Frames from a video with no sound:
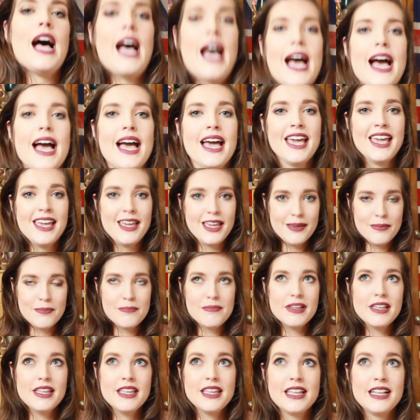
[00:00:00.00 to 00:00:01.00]

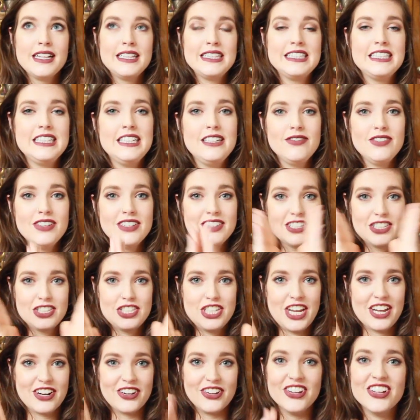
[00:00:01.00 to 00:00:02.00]
I'm leaving this
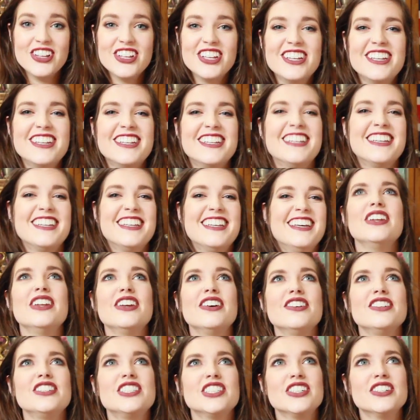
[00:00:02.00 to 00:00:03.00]
channel.
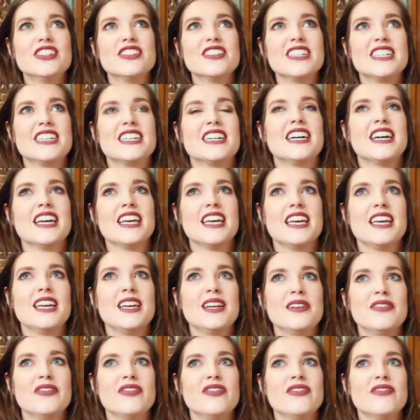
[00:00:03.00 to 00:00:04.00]
No joke.
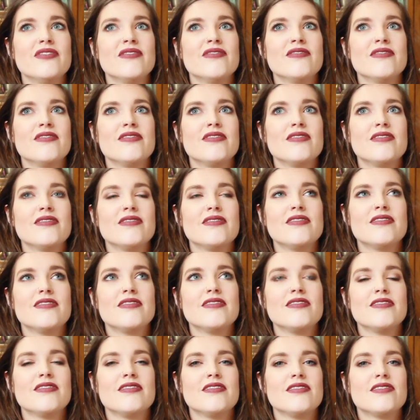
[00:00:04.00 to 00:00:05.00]
I'm
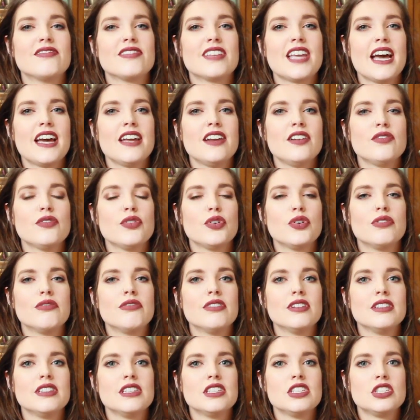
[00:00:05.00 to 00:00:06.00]
kind of
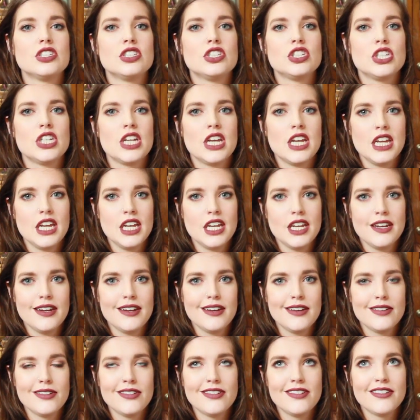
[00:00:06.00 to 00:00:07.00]
over this
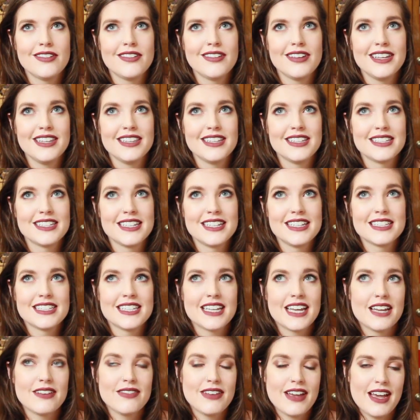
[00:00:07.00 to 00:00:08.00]
channel in the sense
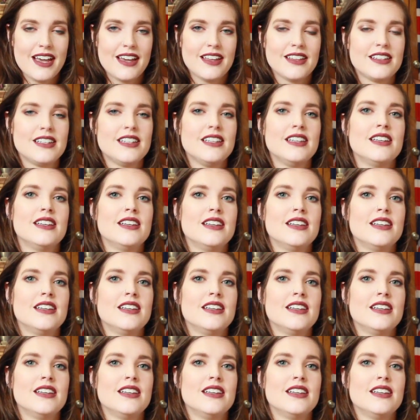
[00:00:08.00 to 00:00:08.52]
that I've had